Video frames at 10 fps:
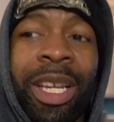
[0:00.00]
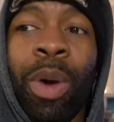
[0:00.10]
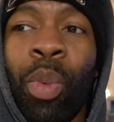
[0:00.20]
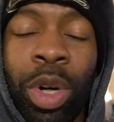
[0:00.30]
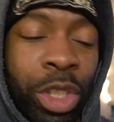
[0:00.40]
I
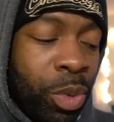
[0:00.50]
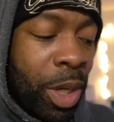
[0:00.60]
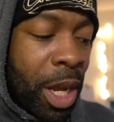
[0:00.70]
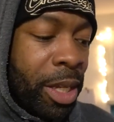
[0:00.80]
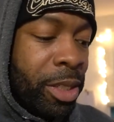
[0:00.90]
want you
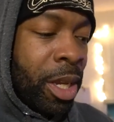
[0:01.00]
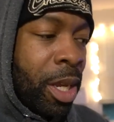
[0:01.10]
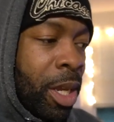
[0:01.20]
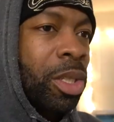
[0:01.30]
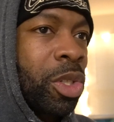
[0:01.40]
guys
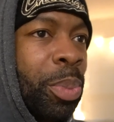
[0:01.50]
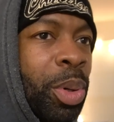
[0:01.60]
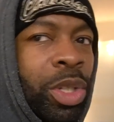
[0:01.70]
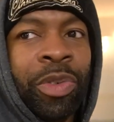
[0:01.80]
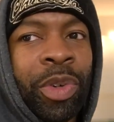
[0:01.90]
to
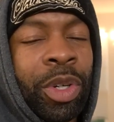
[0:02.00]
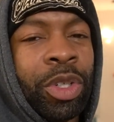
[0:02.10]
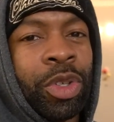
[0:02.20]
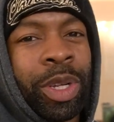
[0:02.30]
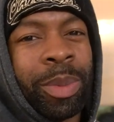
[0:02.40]
push for your
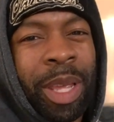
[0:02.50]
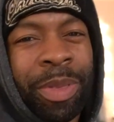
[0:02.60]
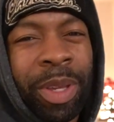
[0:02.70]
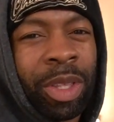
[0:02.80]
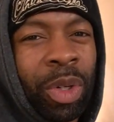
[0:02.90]
dreams. I
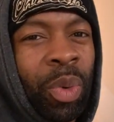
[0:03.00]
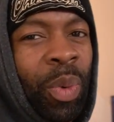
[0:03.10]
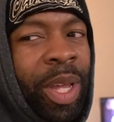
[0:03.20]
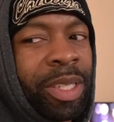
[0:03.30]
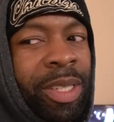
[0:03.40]
think the
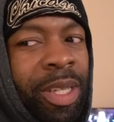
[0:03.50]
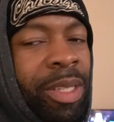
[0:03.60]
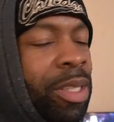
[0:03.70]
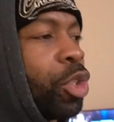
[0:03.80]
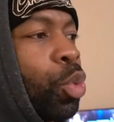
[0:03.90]
greatest
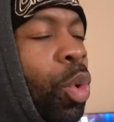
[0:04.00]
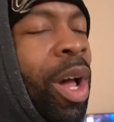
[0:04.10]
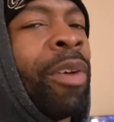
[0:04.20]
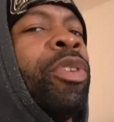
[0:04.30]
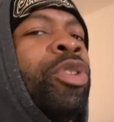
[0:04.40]
things that you will
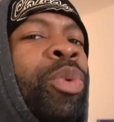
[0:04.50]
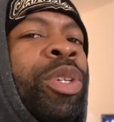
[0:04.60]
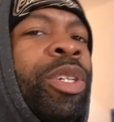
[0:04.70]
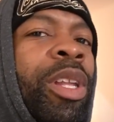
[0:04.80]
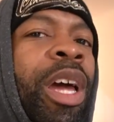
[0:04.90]
ever do in
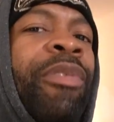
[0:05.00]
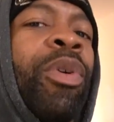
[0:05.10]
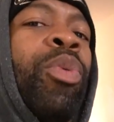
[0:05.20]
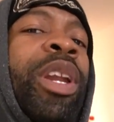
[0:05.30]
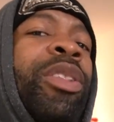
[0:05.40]
your life are
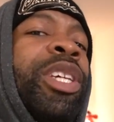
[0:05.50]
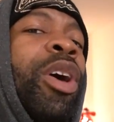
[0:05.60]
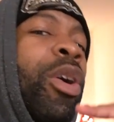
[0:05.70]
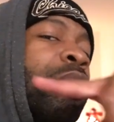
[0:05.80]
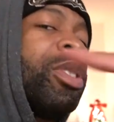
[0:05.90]
right on the
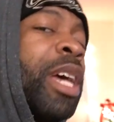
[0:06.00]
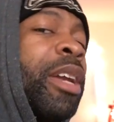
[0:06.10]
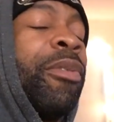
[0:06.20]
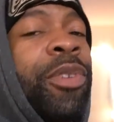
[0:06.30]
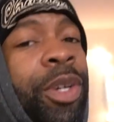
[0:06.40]
other side
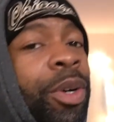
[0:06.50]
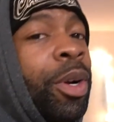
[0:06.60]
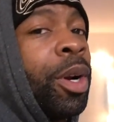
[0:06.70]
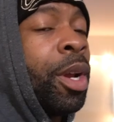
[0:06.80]
of fear.